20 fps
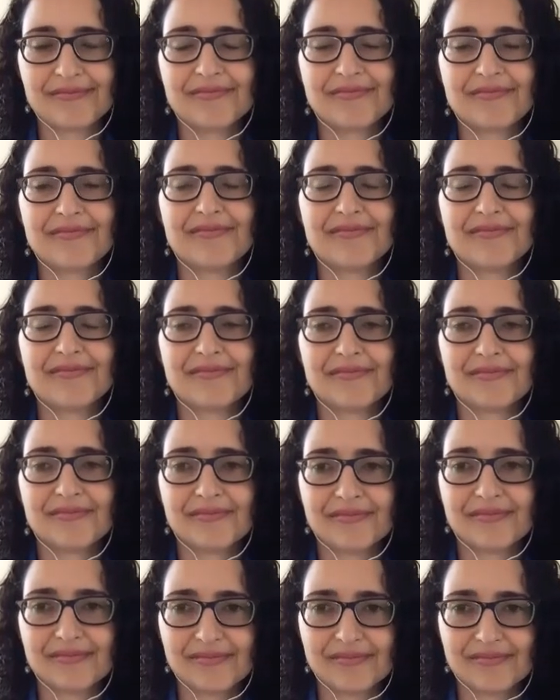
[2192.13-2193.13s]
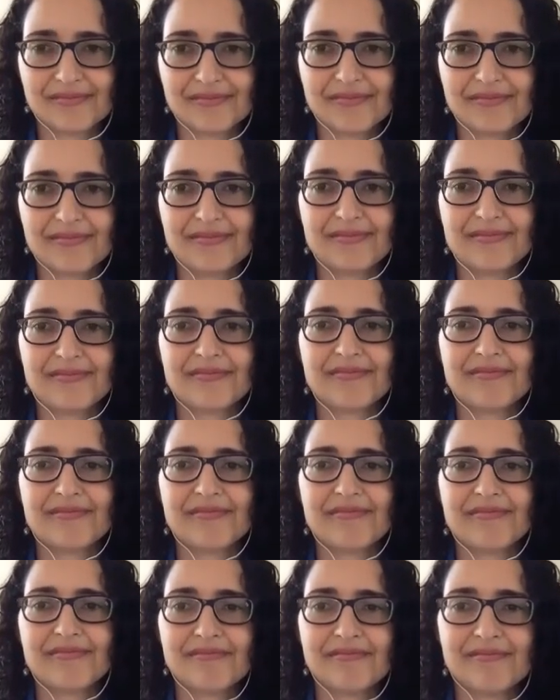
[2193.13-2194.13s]

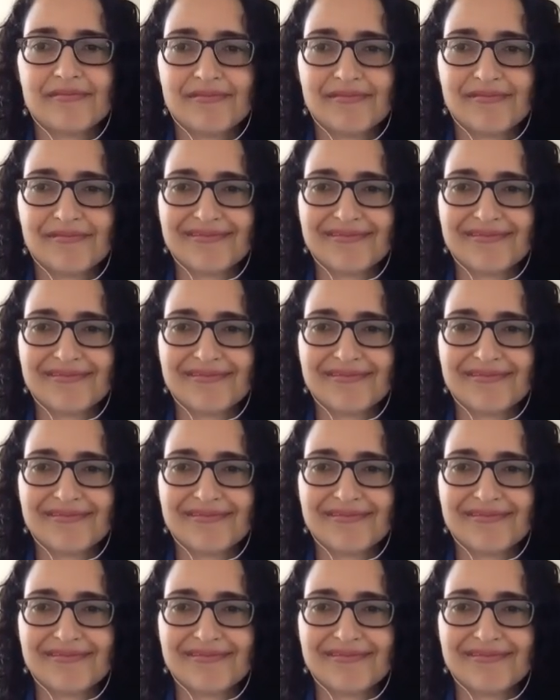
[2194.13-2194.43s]
[no speech]